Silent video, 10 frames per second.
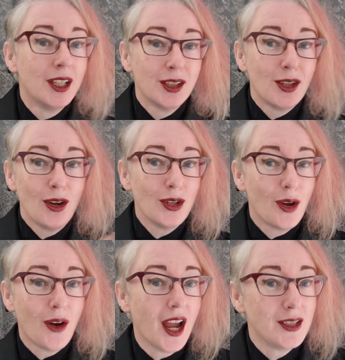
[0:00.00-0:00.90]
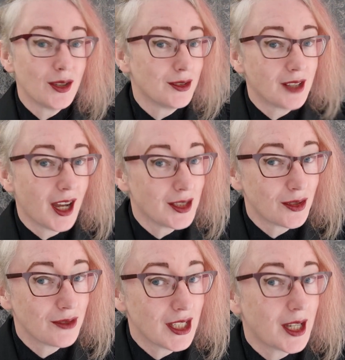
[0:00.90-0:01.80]
I
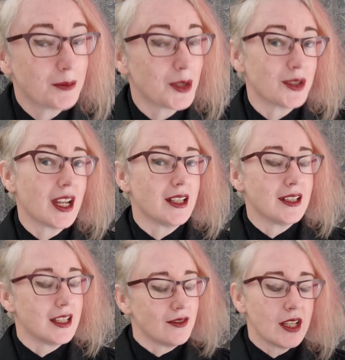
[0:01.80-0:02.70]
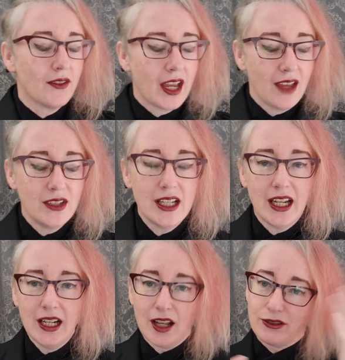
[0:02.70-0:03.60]
don't think I'm going to add sleeves. If I ever
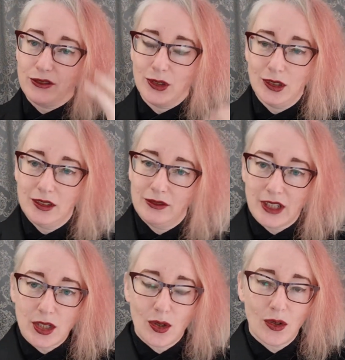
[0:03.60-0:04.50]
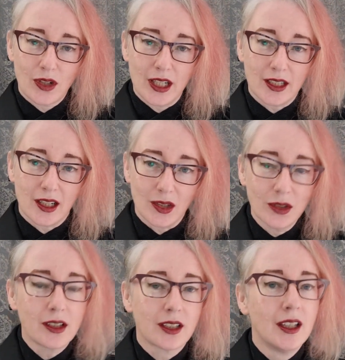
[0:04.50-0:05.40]
need a full Victorian
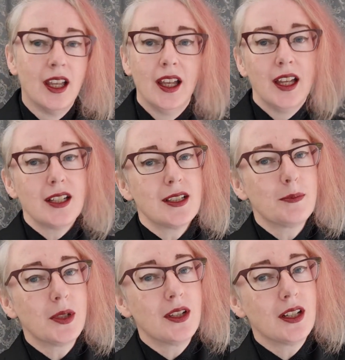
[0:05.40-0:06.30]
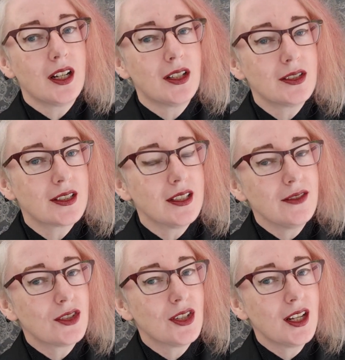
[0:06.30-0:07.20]
look, I just put on a long
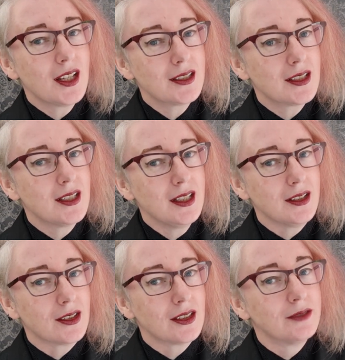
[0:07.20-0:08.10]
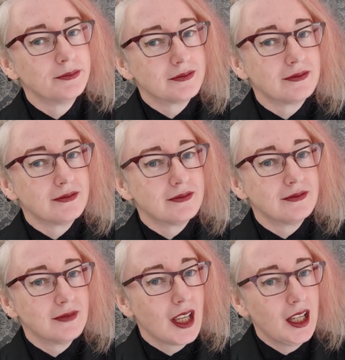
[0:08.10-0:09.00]
sleeve shirt underneath.
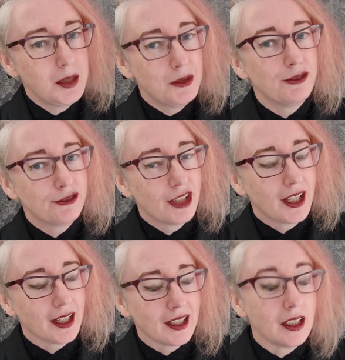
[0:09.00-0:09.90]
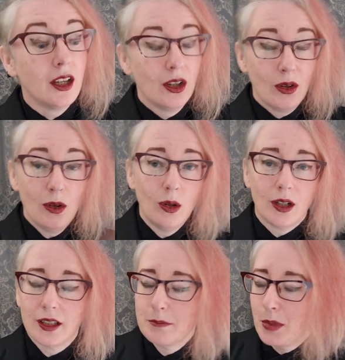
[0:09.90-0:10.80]
It'd be fine.
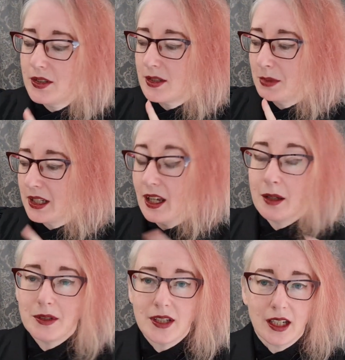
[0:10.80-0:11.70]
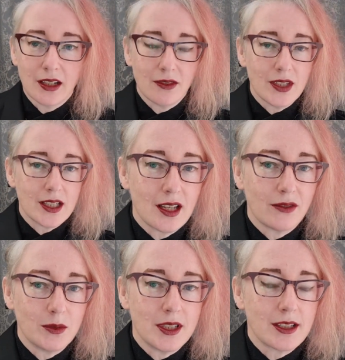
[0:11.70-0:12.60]
Or possibly, I was thinking of
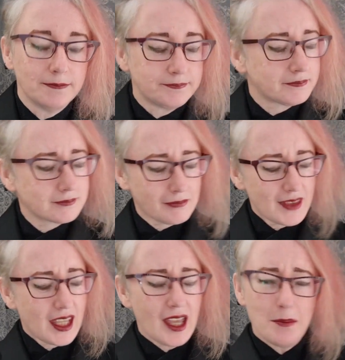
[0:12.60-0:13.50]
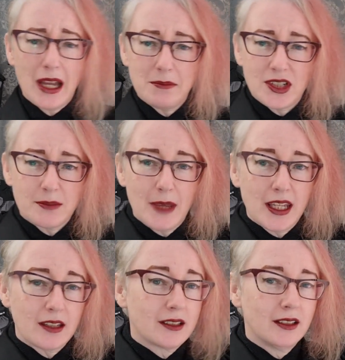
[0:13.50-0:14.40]
afterwards, I might just
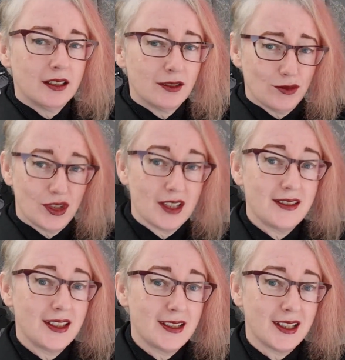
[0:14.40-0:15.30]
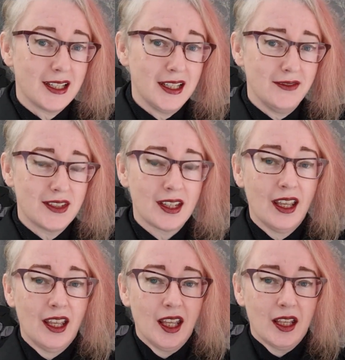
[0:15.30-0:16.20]
make just the sleeves,
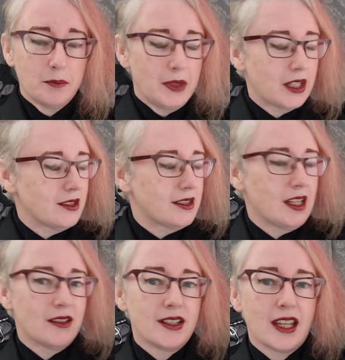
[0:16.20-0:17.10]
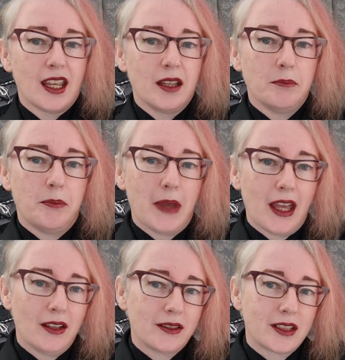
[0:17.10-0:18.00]
because there is a
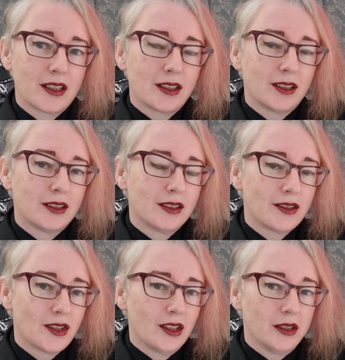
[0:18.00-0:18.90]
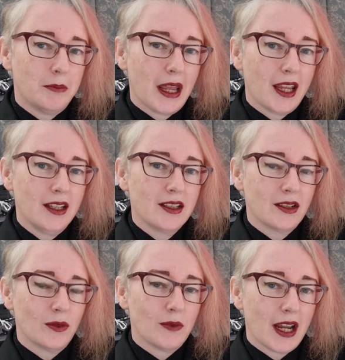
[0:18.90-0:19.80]
bound solid band
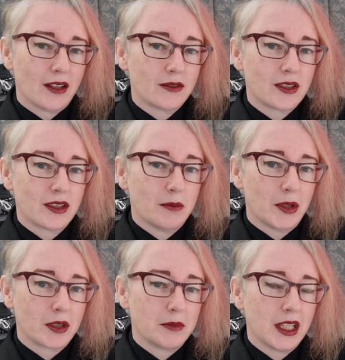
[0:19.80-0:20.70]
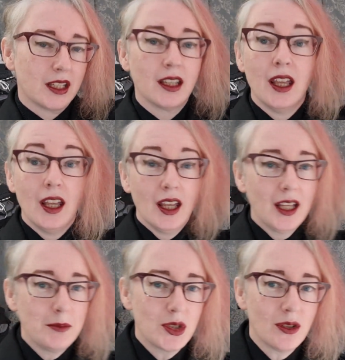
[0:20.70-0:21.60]
around the bottom here.
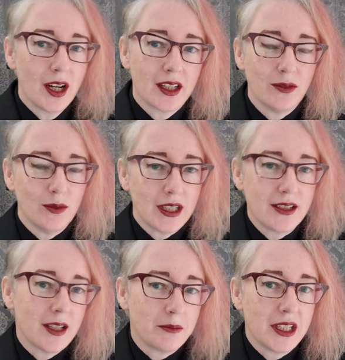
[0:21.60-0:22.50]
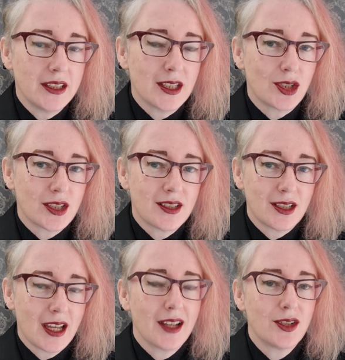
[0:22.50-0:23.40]
I'm sure I could rig something that just
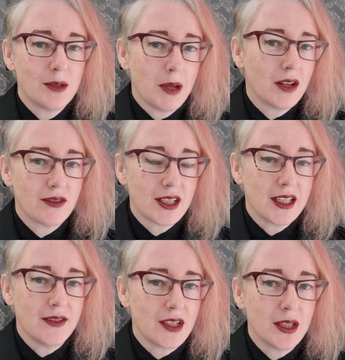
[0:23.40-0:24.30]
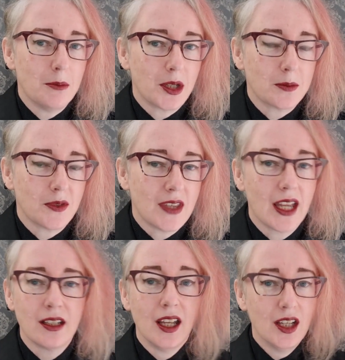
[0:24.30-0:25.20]
attached a pair of sleeves to the bottom of
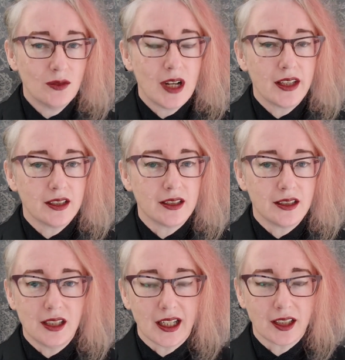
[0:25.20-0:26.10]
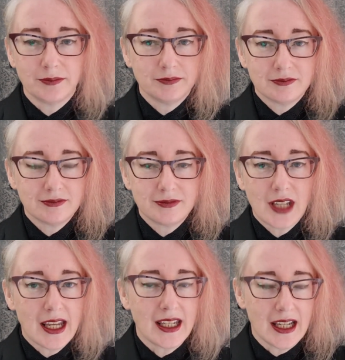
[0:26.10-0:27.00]
that, rather than like
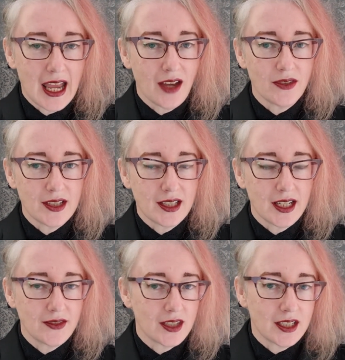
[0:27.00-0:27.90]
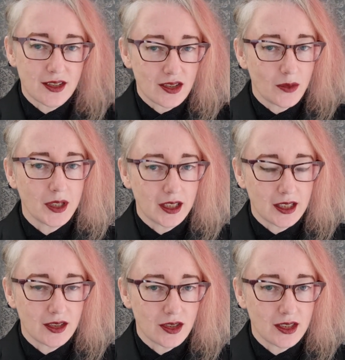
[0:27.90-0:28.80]
taking out the sleeves and then sewing it
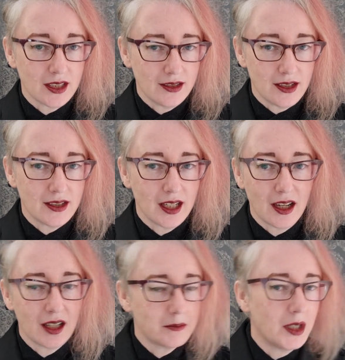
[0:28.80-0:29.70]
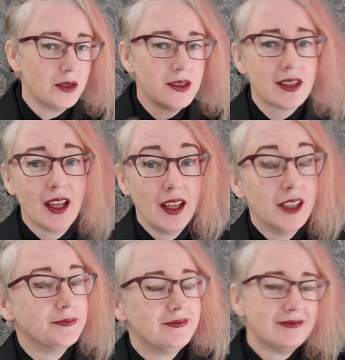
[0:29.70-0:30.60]
into the existing arm holes.
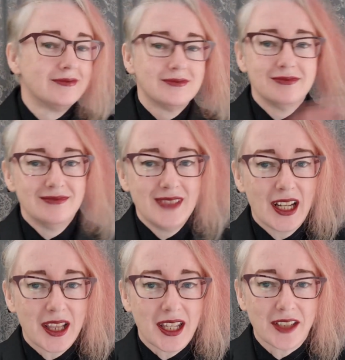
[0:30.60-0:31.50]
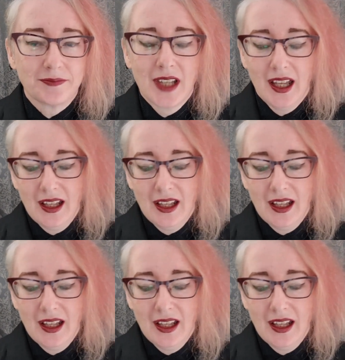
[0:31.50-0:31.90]
None of that.